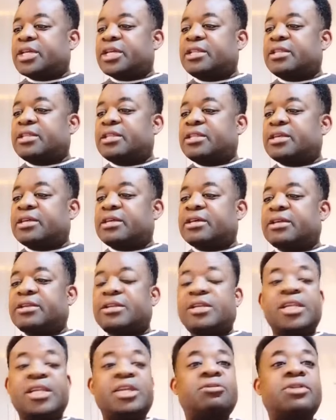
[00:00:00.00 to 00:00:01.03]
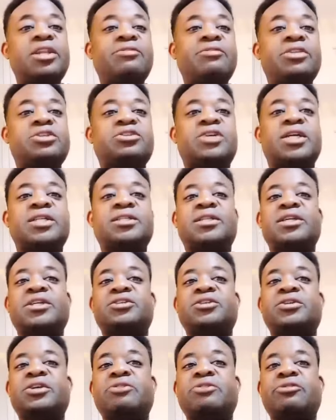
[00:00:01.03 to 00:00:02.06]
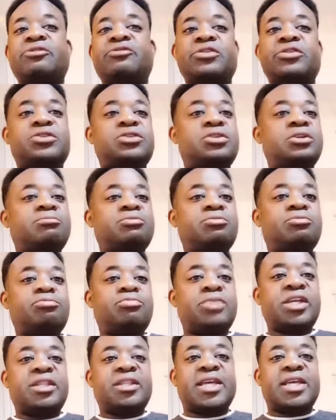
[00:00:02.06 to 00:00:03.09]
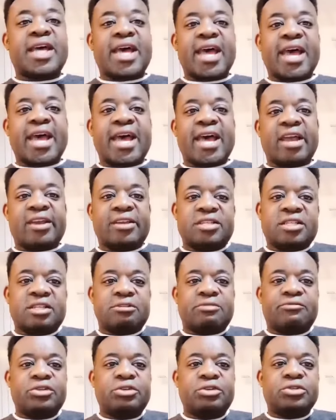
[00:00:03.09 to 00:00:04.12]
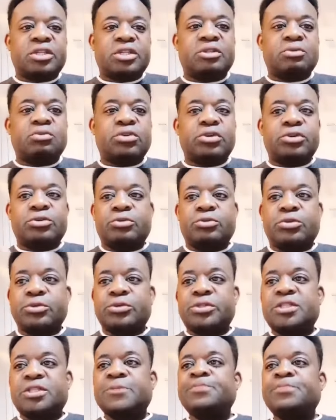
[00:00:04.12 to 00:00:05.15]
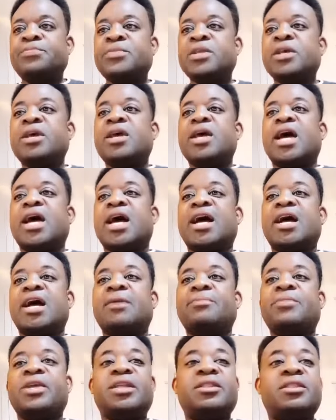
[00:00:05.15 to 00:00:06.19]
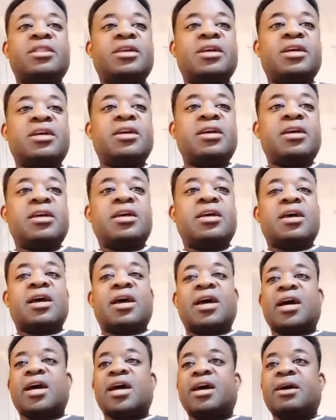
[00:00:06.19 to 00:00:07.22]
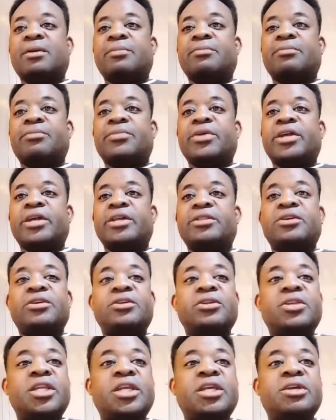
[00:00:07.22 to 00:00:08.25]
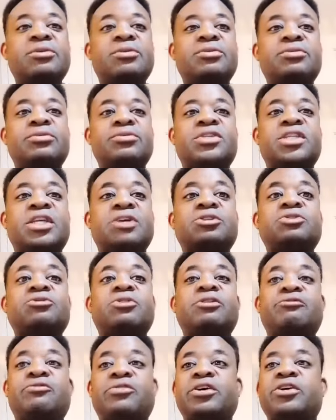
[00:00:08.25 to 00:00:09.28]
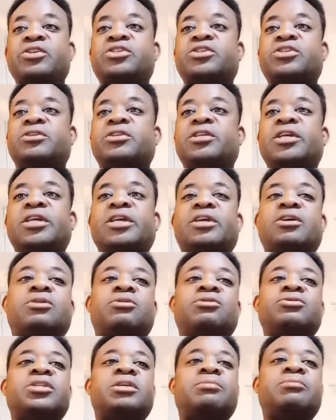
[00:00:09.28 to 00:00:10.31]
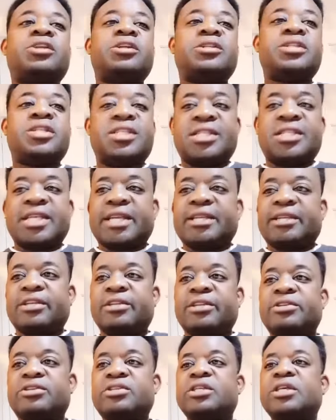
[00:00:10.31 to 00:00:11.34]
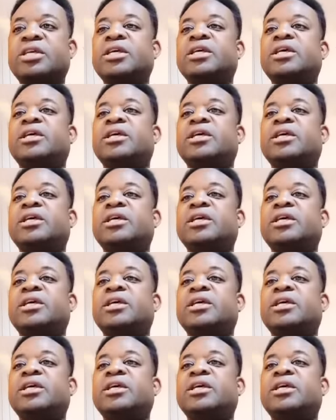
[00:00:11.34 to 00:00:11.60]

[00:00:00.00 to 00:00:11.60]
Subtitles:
In the New Living Translation, it refers to him being the heir instead of using the word root. In the New Century Version, he calls him the descendant.